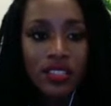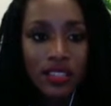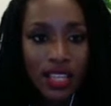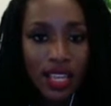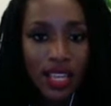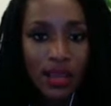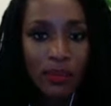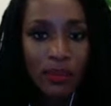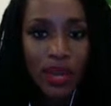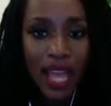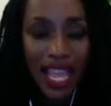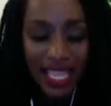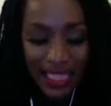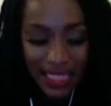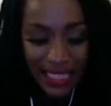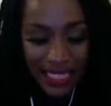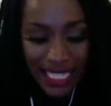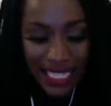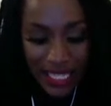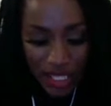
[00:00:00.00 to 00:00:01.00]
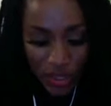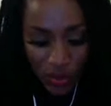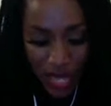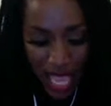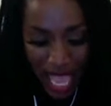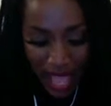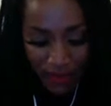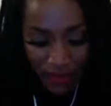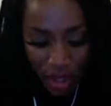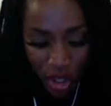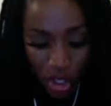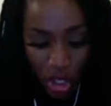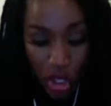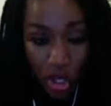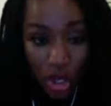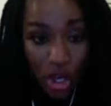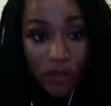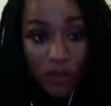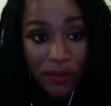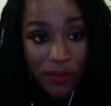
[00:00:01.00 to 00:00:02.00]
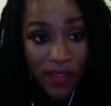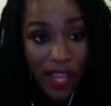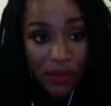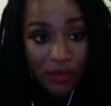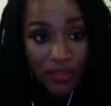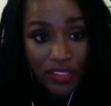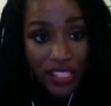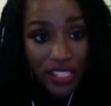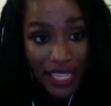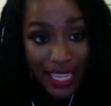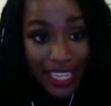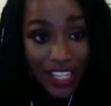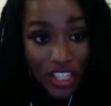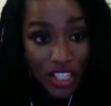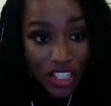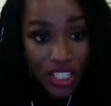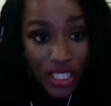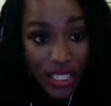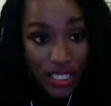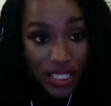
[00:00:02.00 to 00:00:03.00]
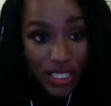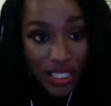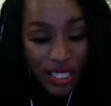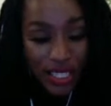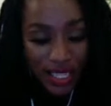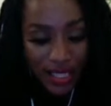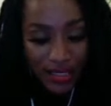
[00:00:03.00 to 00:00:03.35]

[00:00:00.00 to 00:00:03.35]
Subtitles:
But at least we have a good foundation